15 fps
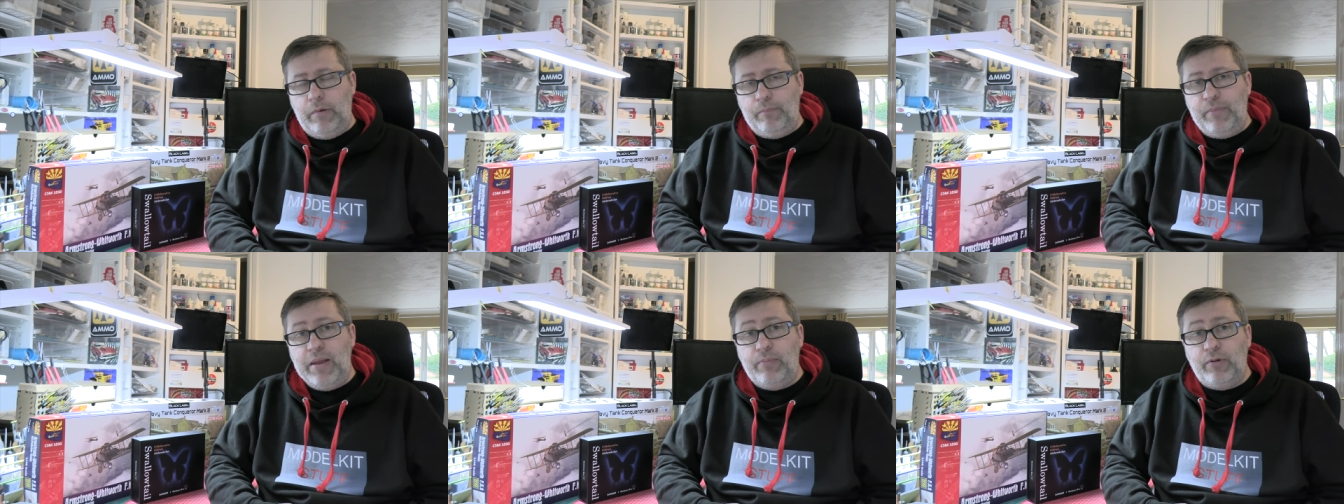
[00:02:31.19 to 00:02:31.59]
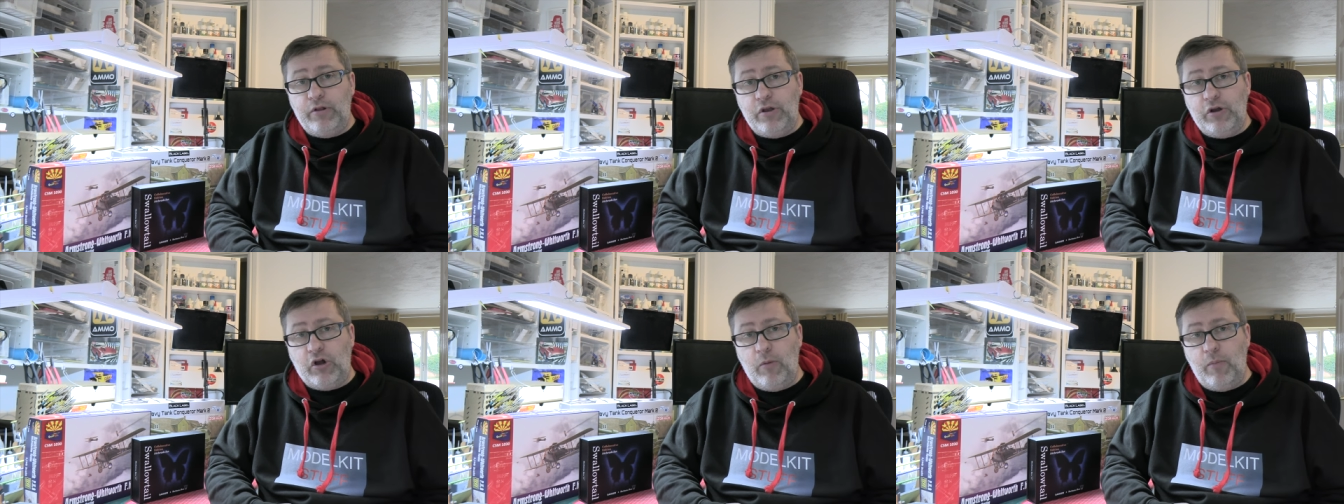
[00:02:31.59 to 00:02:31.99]
people
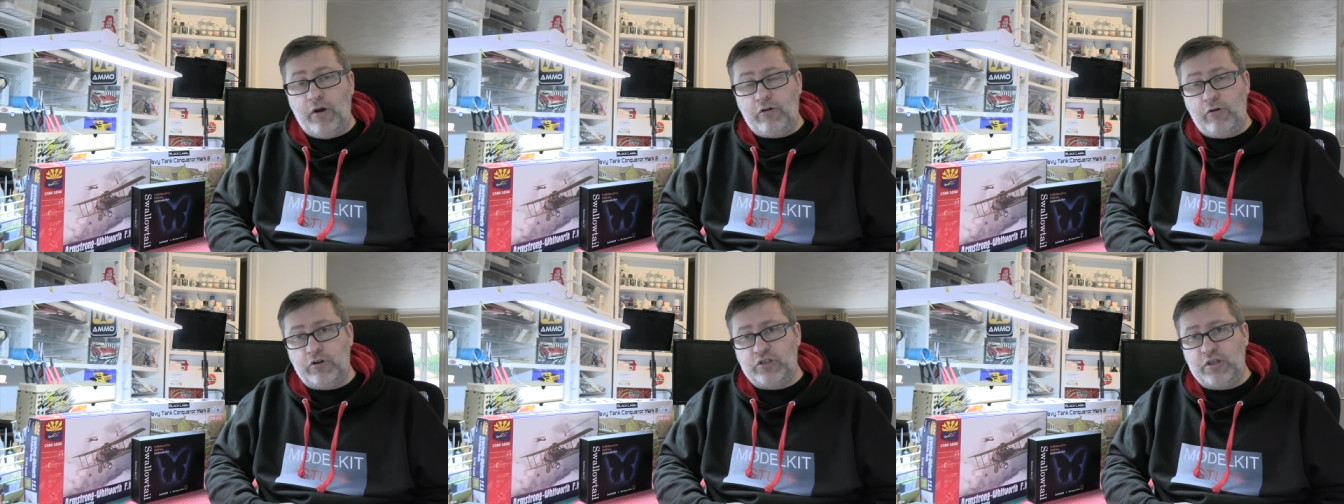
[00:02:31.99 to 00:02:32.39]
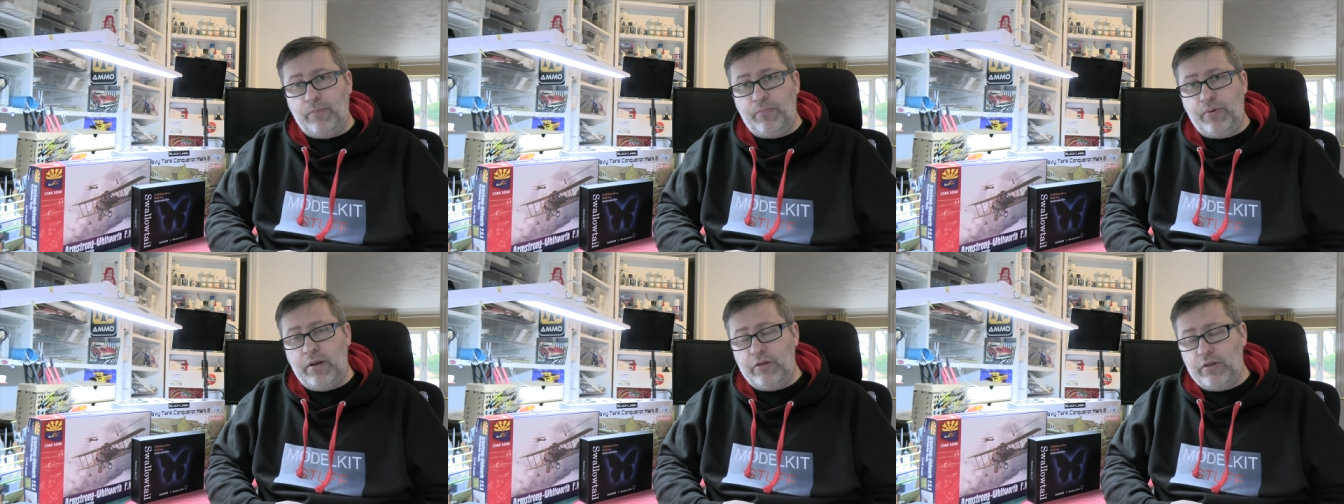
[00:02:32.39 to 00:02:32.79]
you come across
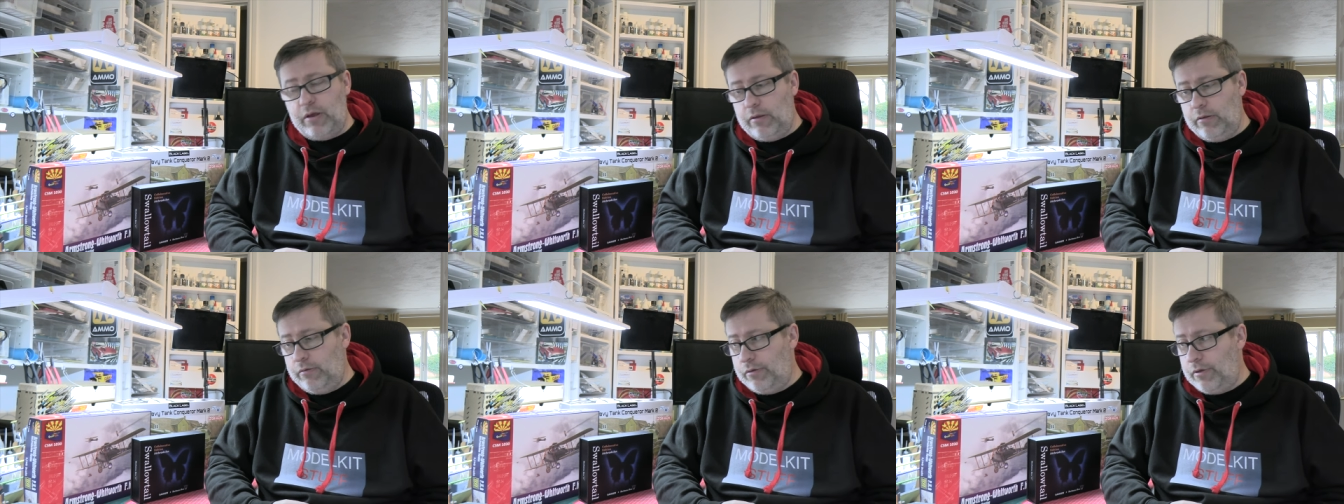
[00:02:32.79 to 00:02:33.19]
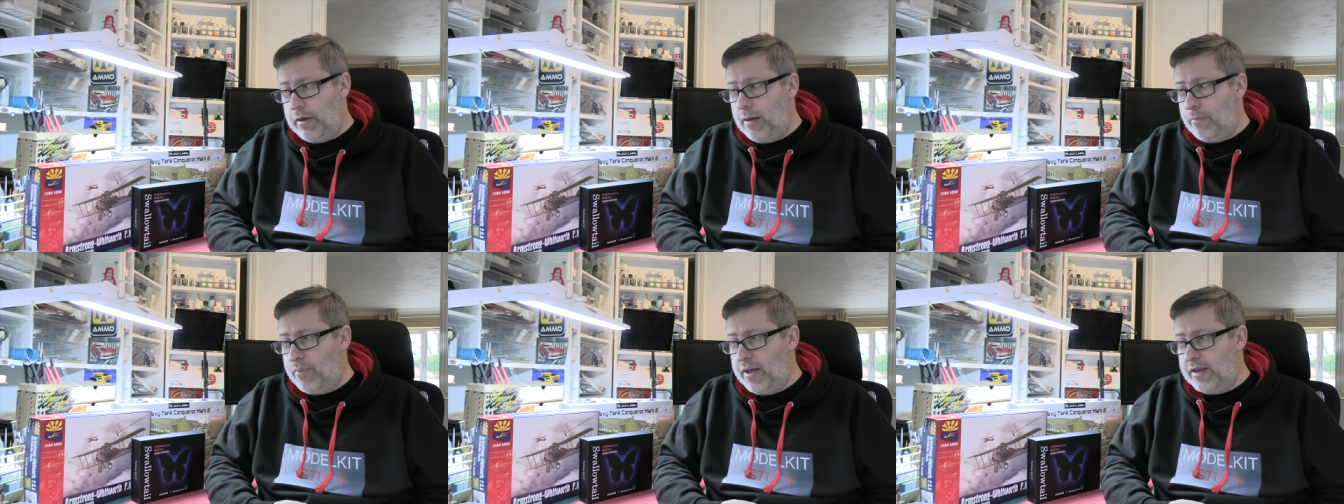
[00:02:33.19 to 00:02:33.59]
that, that,
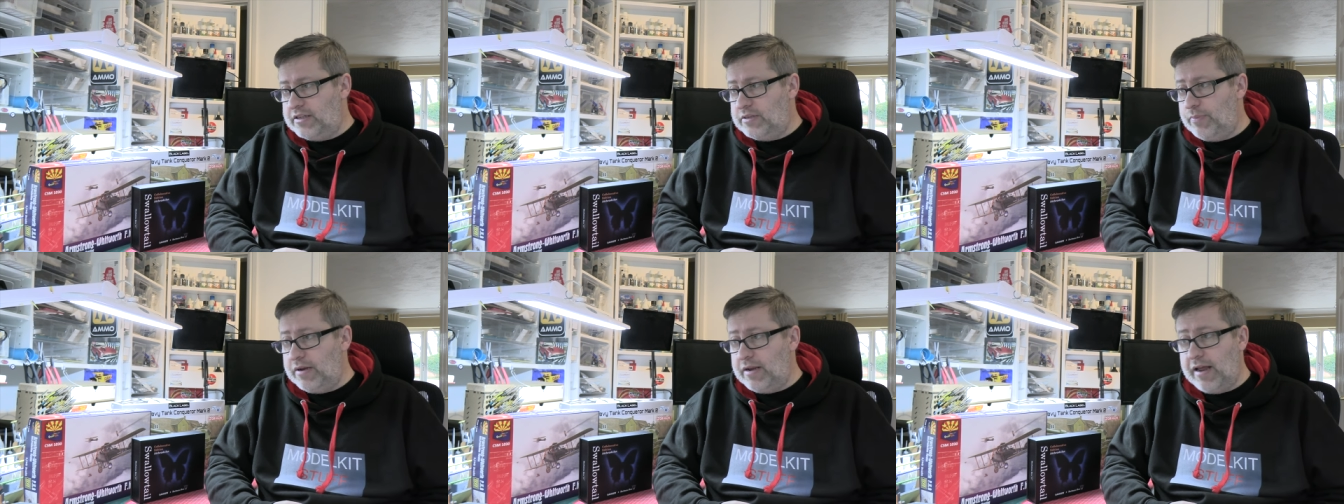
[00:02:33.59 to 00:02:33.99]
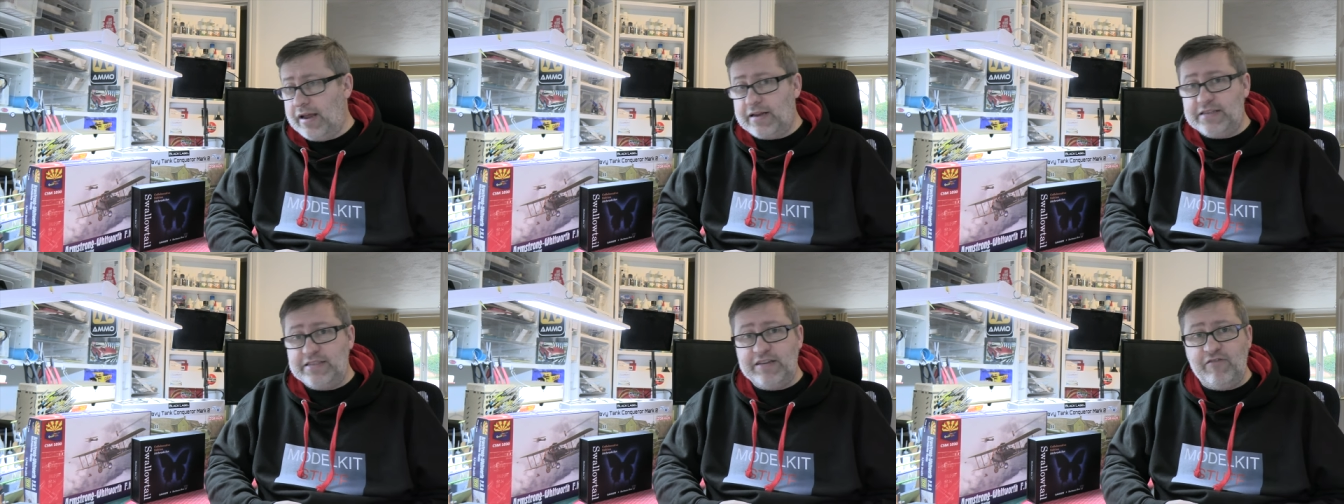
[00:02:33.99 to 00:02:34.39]
that appear to be
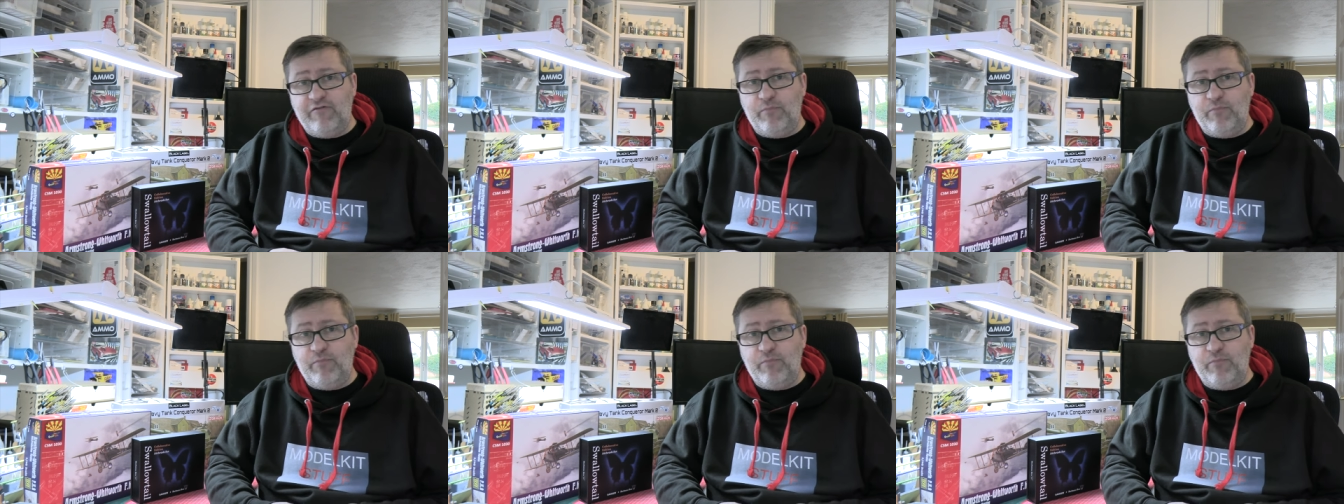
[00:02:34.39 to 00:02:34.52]
negative.